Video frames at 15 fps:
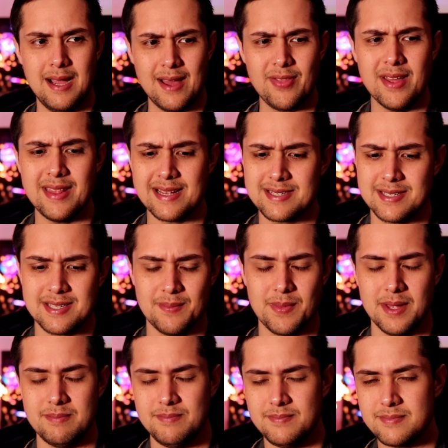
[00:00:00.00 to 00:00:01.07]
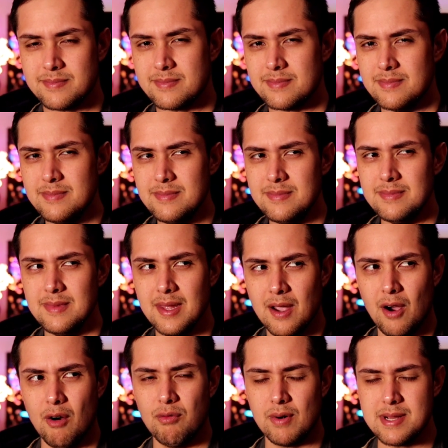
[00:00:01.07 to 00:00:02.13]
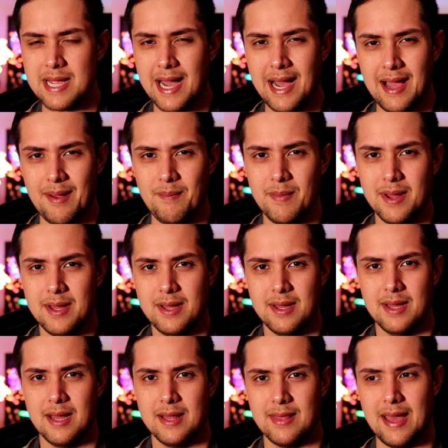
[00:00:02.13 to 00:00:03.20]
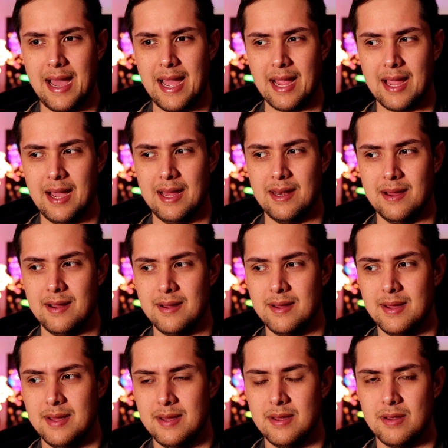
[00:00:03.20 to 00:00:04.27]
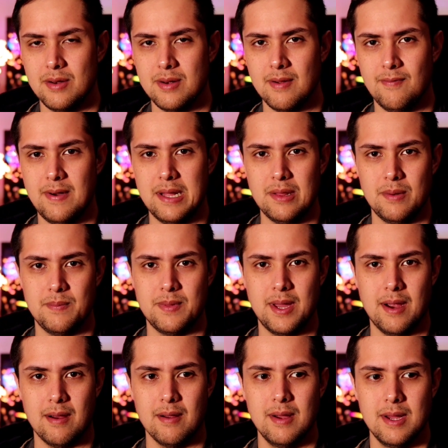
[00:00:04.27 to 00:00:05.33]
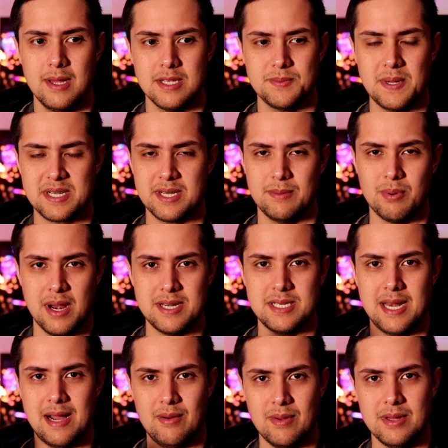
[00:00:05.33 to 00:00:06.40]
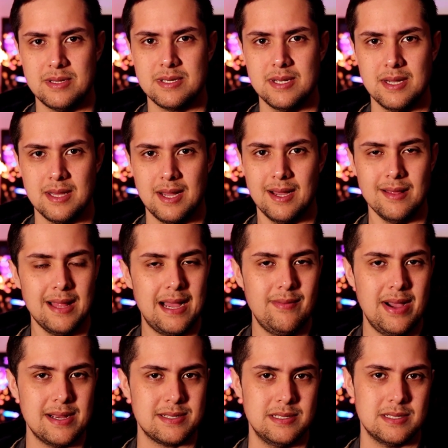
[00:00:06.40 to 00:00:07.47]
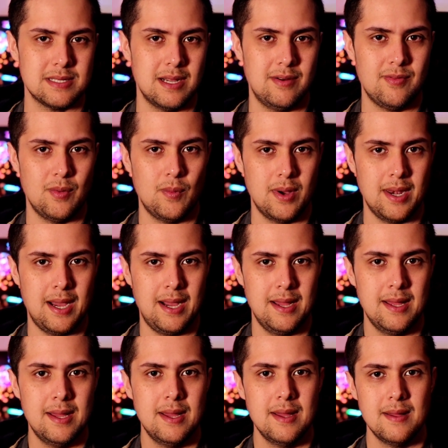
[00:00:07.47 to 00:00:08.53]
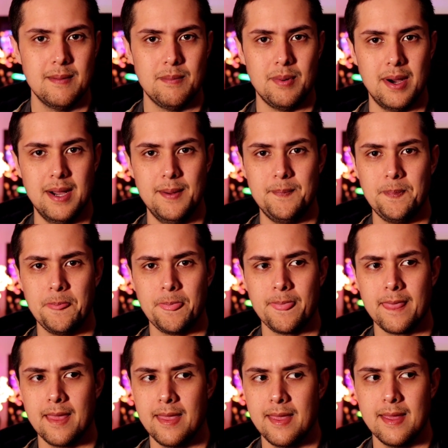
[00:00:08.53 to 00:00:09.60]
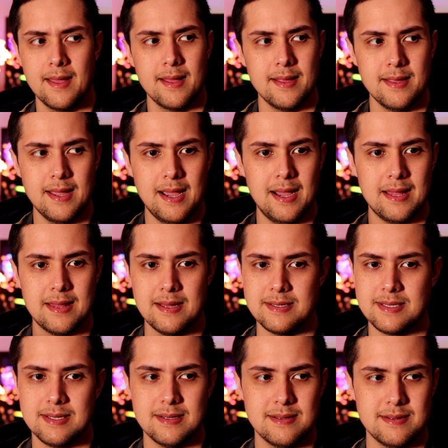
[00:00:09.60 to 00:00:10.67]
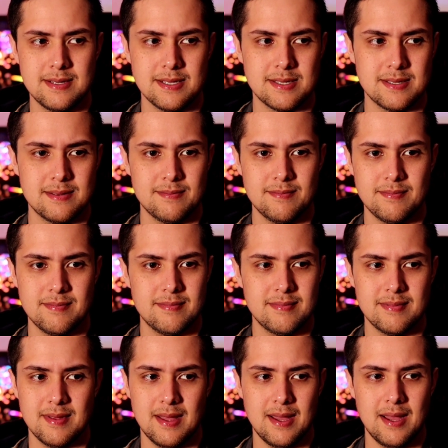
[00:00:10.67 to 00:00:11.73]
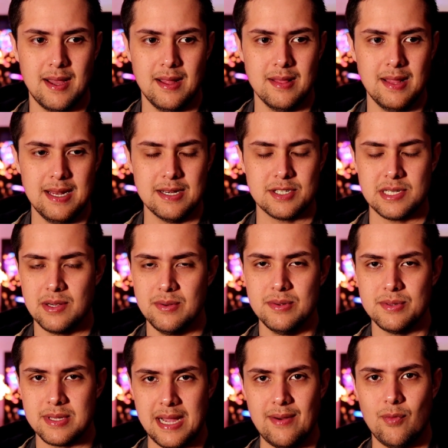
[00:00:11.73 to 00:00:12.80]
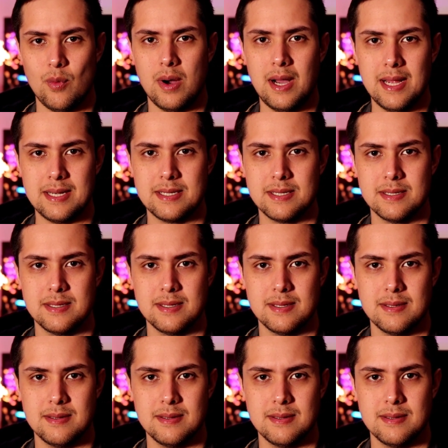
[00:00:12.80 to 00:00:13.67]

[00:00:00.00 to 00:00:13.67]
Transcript: I think that's just something over time that I kind of developed there, especially branching out into like live action stuff and whatnot. But yeah, there's just a lot of shows I've watched